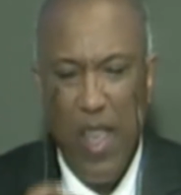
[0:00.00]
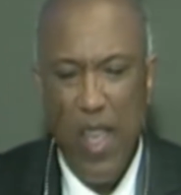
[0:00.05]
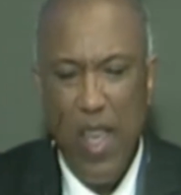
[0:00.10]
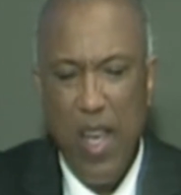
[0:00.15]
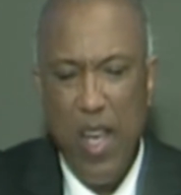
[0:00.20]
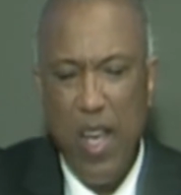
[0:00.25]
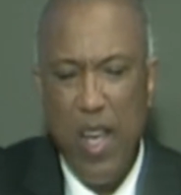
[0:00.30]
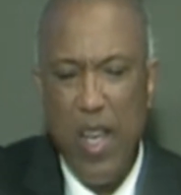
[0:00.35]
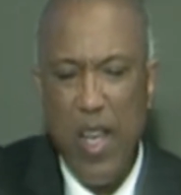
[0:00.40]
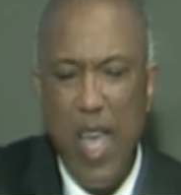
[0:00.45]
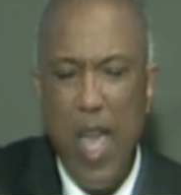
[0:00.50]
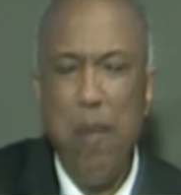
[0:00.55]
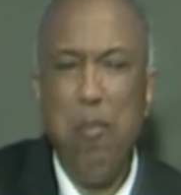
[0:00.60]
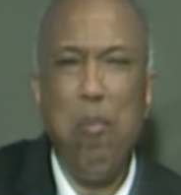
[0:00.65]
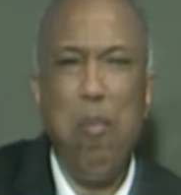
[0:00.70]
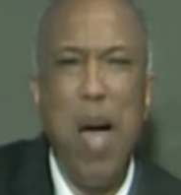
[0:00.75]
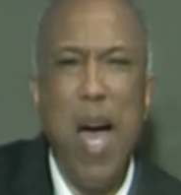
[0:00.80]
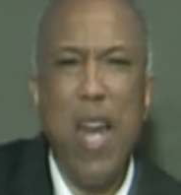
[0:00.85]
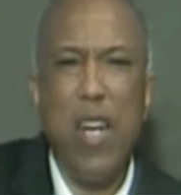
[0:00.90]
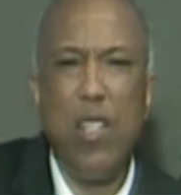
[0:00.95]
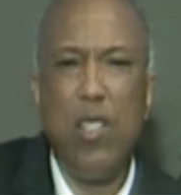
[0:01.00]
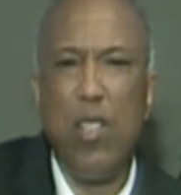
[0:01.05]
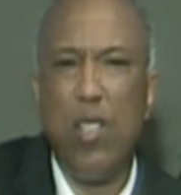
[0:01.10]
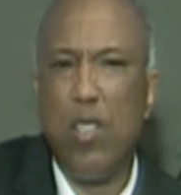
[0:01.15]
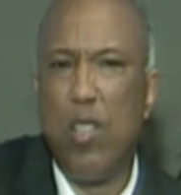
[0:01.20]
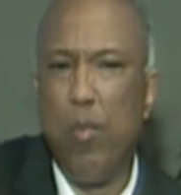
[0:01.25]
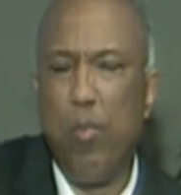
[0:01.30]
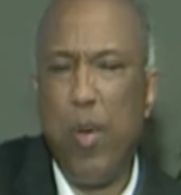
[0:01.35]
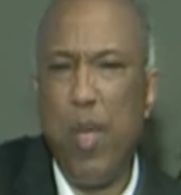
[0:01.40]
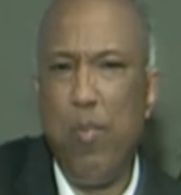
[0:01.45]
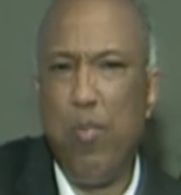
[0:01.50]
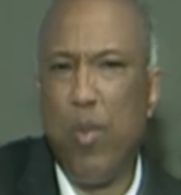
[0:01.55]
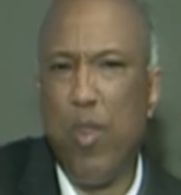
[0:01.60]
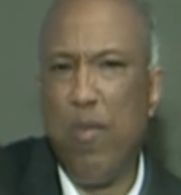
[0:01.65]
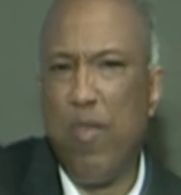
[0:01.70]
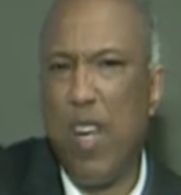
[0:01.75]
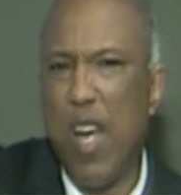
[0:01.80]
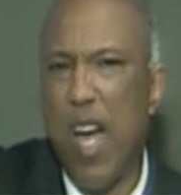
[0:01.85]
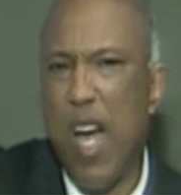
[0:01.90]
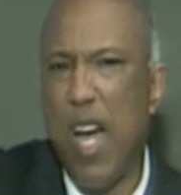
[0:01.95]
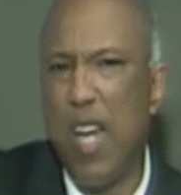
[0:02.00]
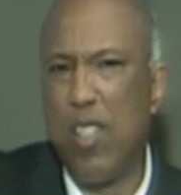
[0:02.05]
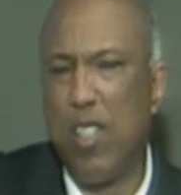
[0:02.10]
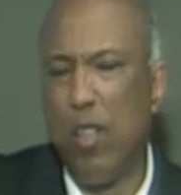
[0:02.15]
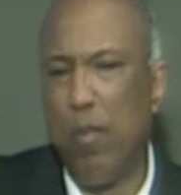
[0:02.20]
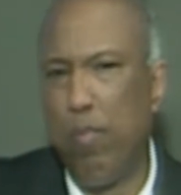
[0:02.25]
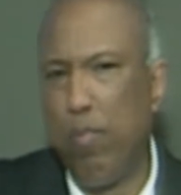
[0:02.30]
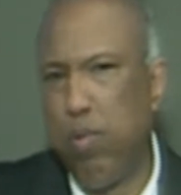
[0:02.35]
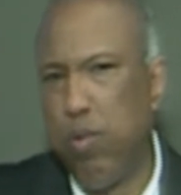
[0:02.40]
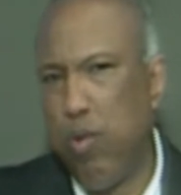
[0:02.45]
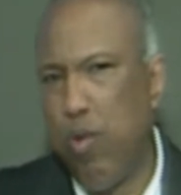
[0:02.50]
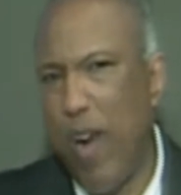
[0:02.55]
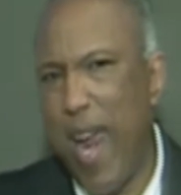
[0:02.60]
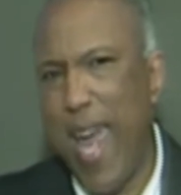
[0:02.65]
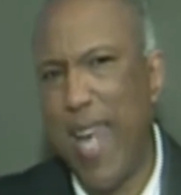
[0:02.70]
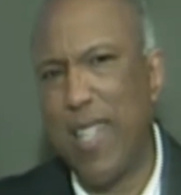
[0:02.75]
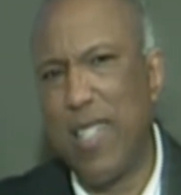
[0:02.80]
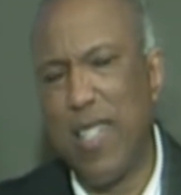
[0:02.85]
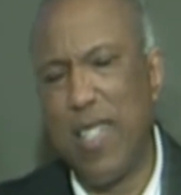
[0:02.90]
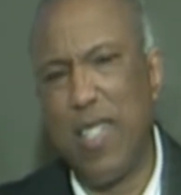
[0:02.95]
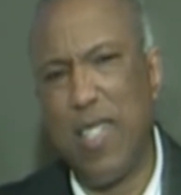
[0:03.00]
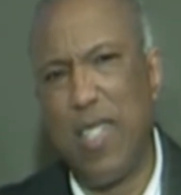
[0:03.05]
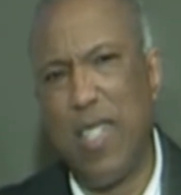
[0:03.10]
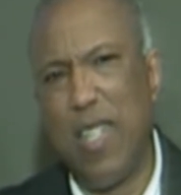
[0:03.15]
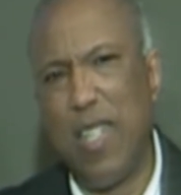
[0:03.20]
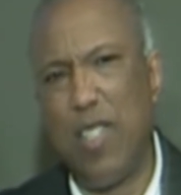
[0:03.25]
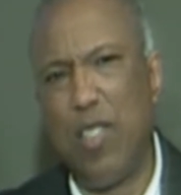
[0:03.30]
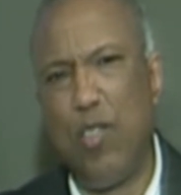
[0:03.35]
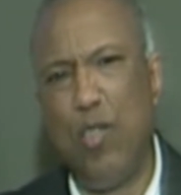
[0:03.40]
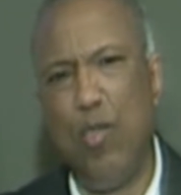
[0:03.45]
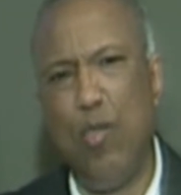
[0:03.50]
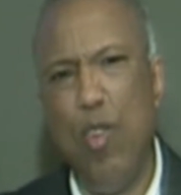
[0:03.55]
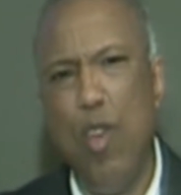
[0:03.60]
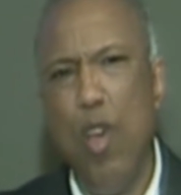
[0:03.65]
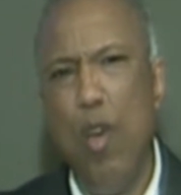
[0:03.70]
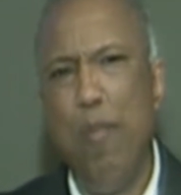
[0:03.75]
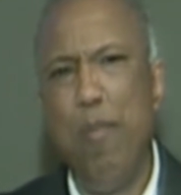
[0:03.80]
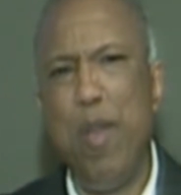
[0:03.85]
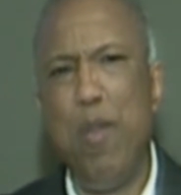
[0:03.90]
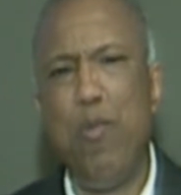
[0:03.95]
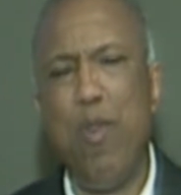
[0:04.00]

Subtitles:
admonishes the people of God to practice this, to be